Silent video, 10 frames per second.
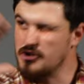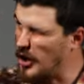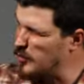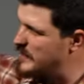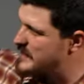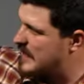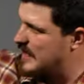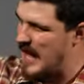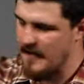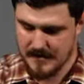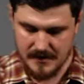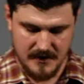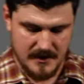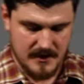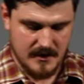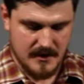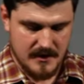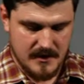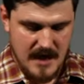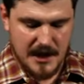John would see in heaven.
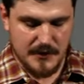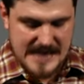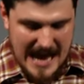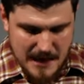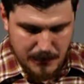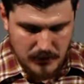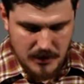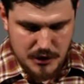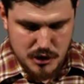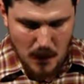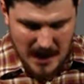And he was able to